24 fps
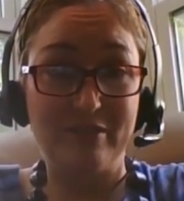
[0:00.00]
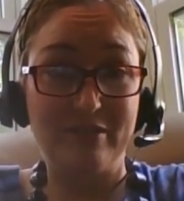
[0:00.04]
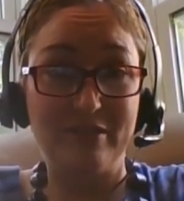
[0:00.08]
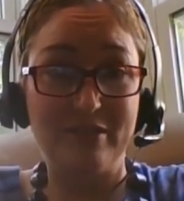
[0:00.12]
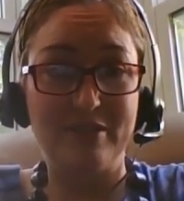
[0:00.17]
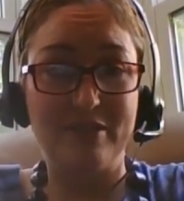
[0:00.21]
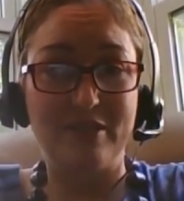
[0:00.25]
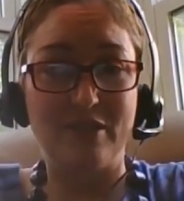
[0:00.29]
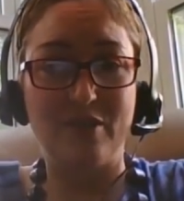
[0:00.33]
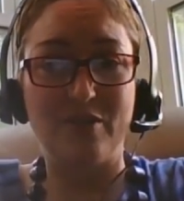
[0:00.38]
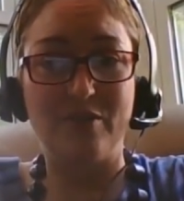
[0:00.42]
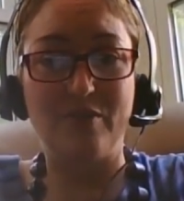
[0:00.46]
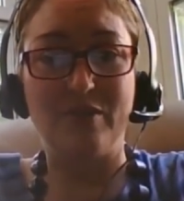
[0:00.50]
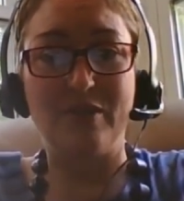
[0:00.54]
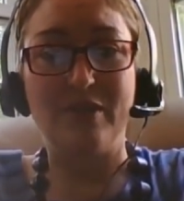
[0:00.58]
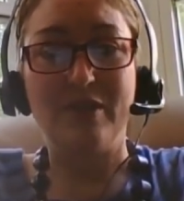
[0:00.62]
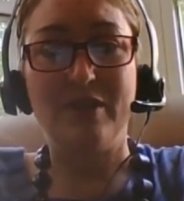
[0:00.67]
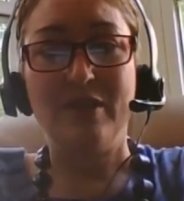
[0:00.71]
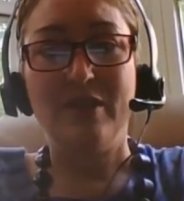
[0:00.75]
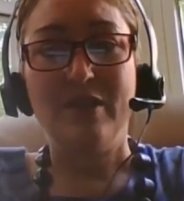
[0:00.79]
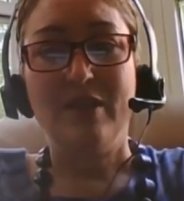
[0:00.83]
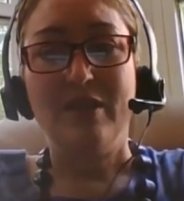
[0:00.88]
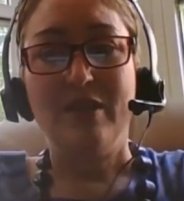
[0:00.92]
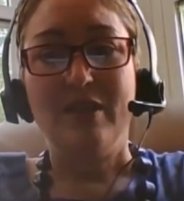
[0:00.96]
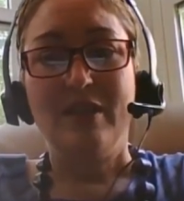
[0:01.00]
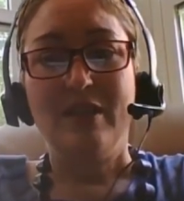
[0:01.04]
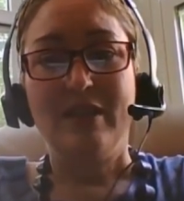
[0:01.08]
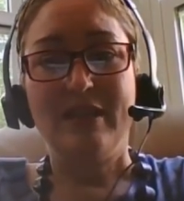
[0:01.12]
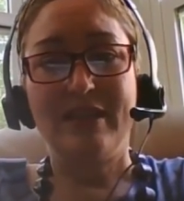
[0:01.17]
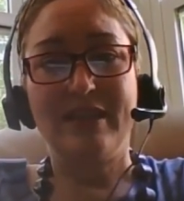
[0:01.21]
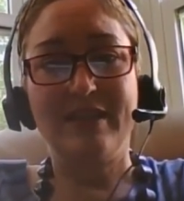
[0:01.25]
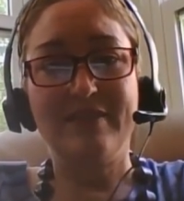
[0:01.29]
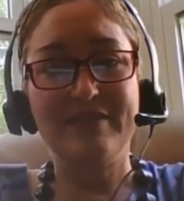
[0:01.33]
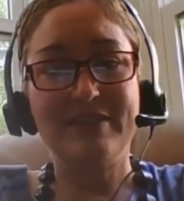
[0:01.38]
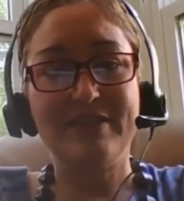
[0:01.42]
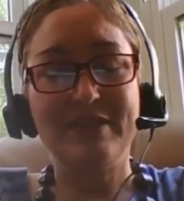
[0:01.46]
So it
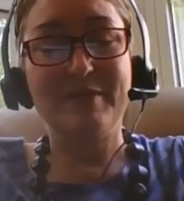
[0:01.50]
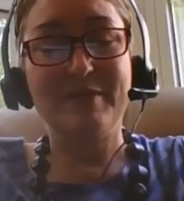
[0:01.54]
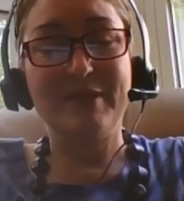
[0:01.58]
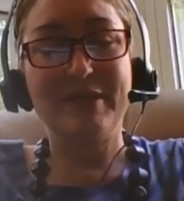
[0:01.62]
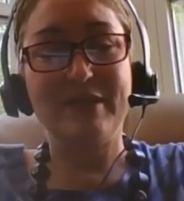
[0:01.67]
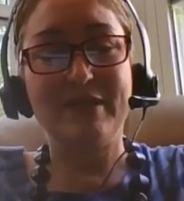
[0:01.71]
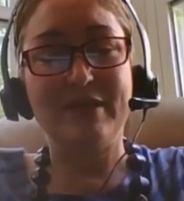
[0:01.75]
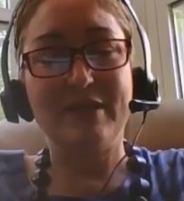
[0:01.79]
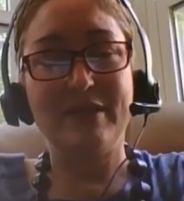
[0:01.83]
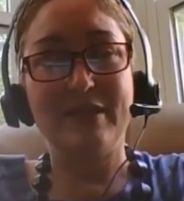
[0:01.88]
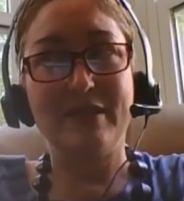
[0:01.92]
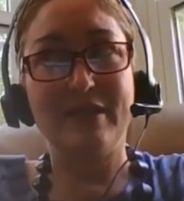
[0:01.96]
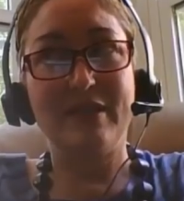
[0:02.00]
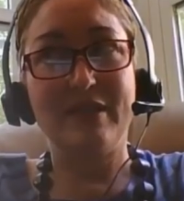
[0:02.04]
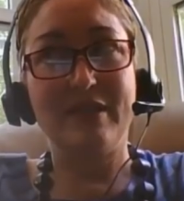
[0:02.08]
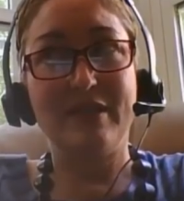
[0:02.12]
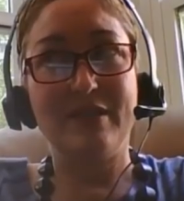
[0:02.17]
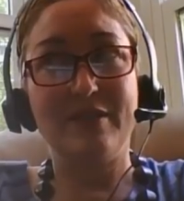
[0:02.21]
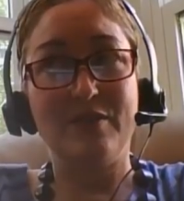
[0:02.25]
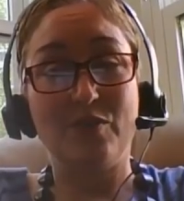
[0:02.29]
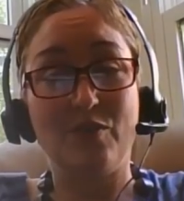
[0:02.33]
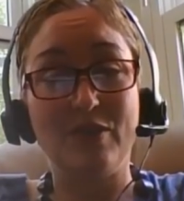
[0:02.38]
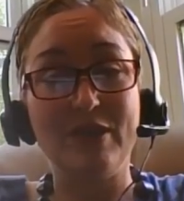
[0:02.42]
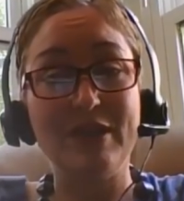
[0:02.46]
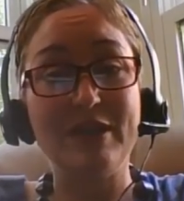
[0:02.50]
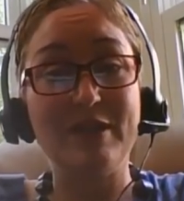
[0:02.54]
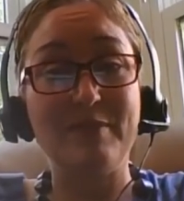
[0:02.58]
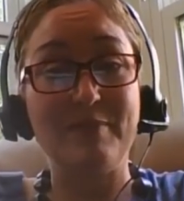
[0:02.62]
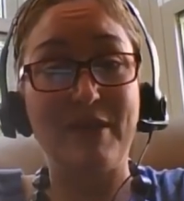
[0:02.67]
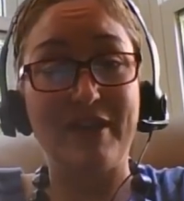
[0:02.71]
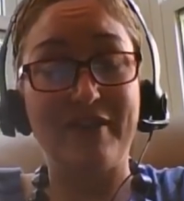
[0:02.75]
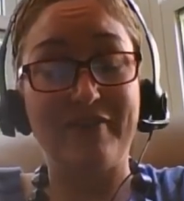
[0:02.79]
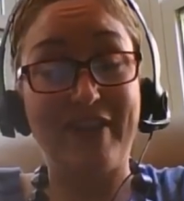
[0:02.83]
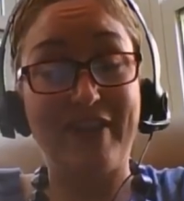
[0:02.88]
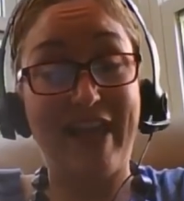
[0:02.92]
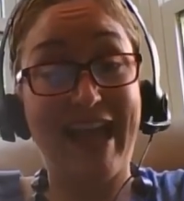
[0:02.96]
gives an inordinate
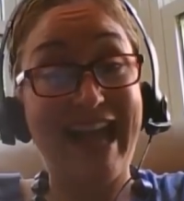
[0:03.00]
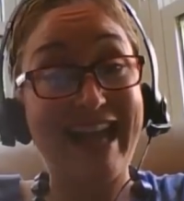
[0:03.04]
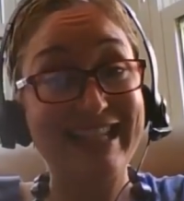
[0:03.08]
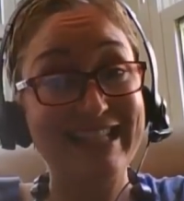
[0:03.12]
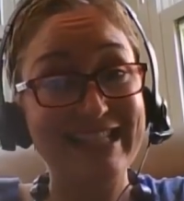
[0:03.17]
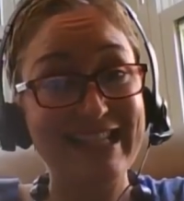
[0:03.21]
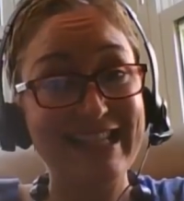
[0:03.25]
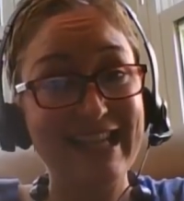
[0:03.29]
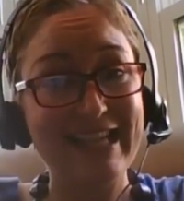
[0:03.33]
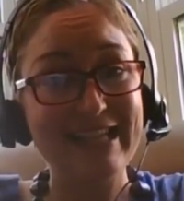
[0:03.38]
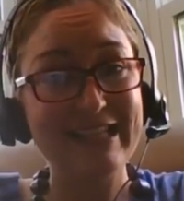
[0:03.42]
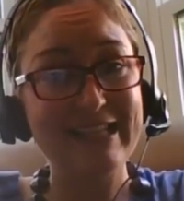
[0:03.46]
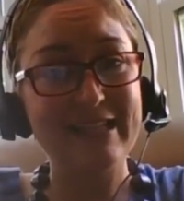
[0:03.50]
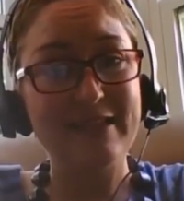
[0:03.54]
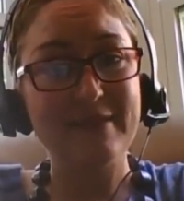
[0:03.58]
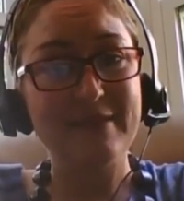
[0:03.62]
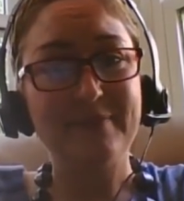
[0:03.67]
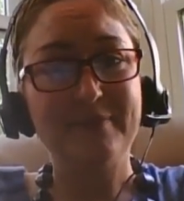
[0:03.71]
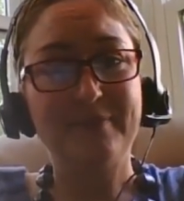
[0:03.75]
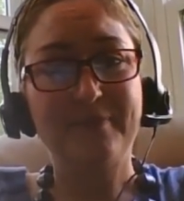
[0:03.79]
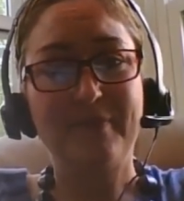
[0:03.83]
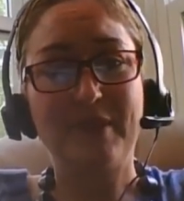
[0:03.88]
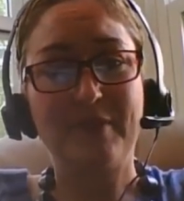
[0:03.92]
amount of access,